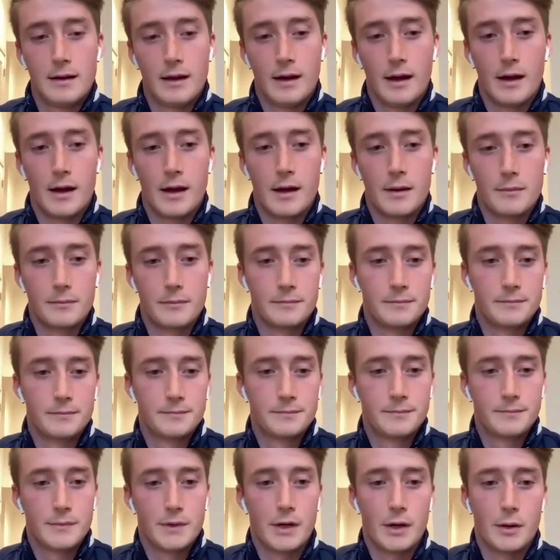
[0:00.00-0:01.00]
Um,
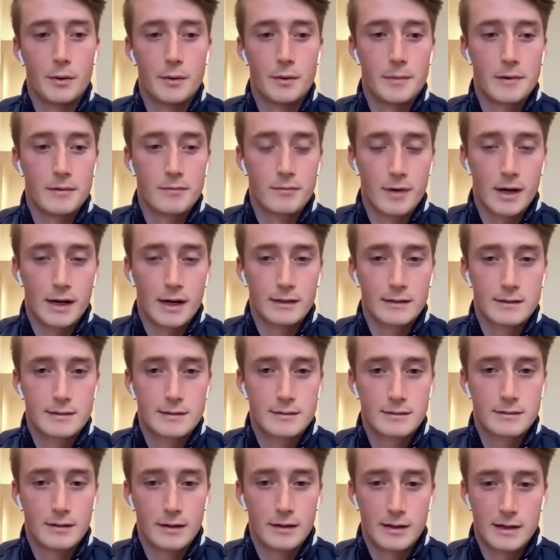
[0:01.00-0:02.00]
you know, we've been
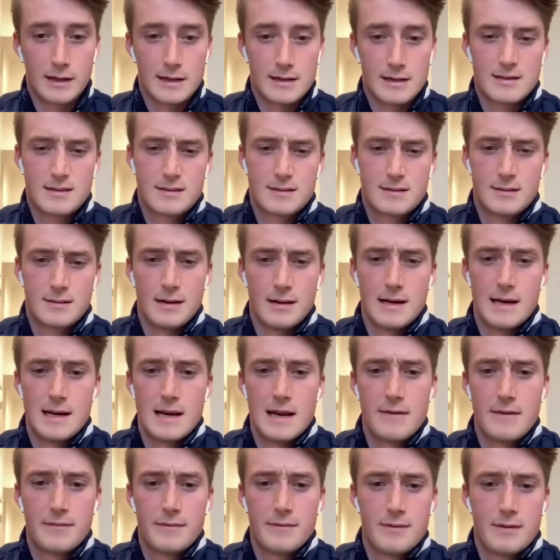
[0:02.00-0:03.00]
ranked. I think it's
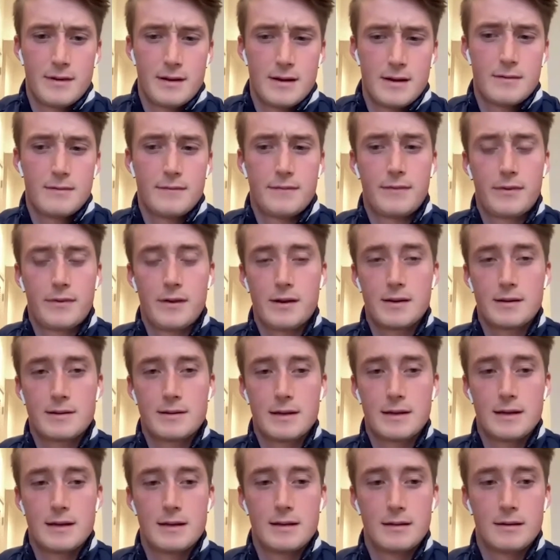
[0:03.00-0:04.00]
11th out of
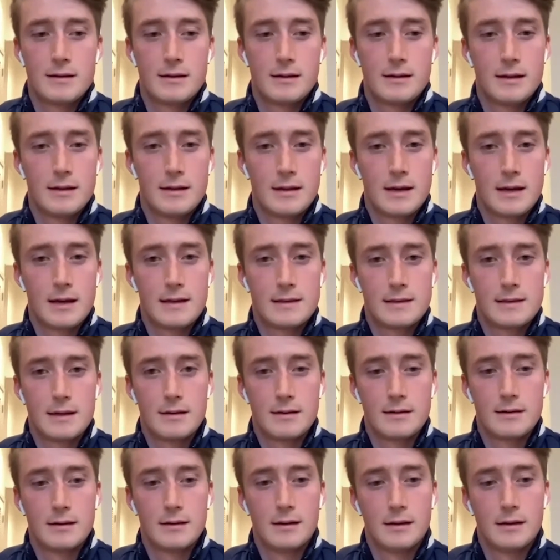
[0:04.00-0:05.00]
13 in, in the
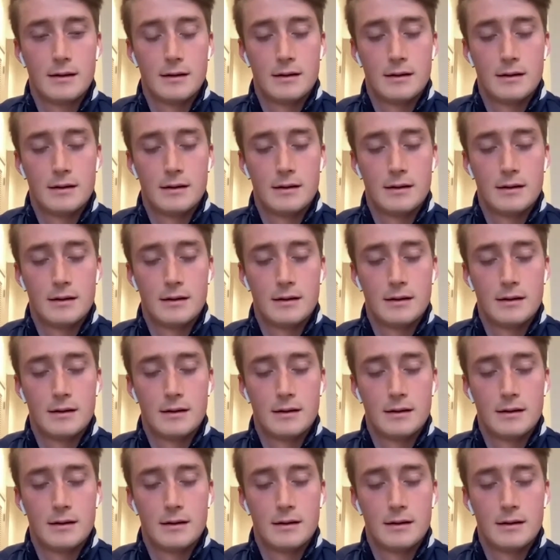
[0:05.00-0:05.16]
A10